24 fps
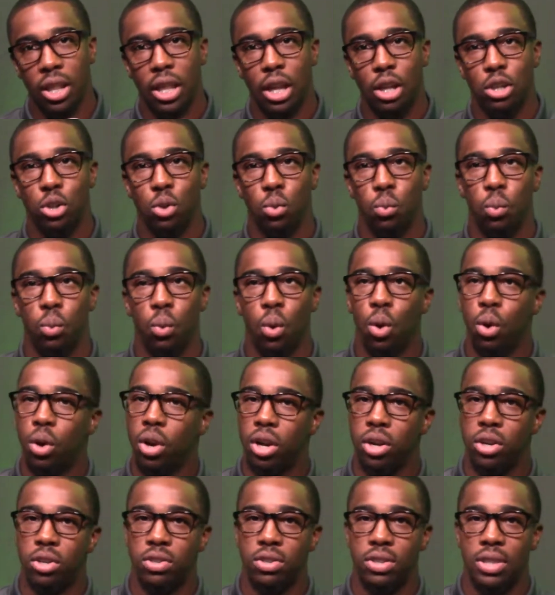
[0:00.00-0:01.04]
that you won't
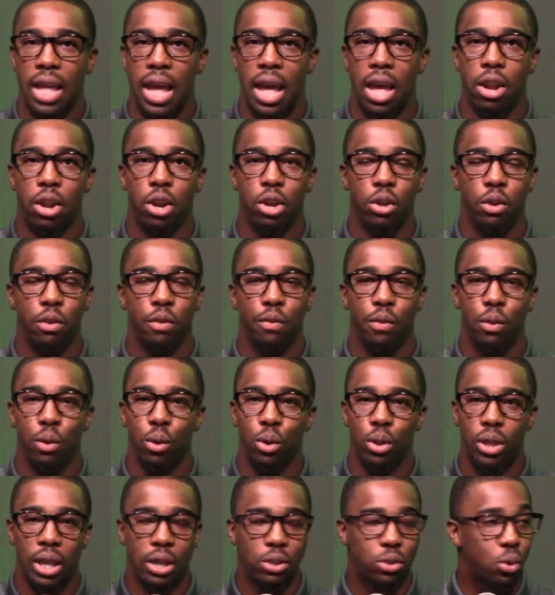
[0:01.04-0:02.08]
understand or you'll feel
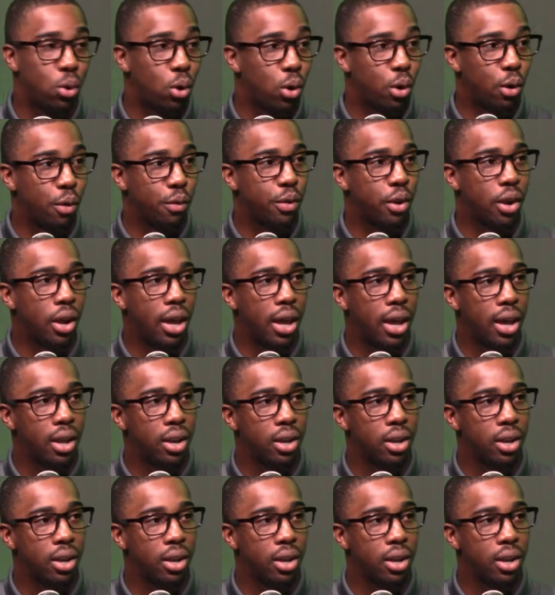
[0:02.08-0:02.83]
that's going over your head.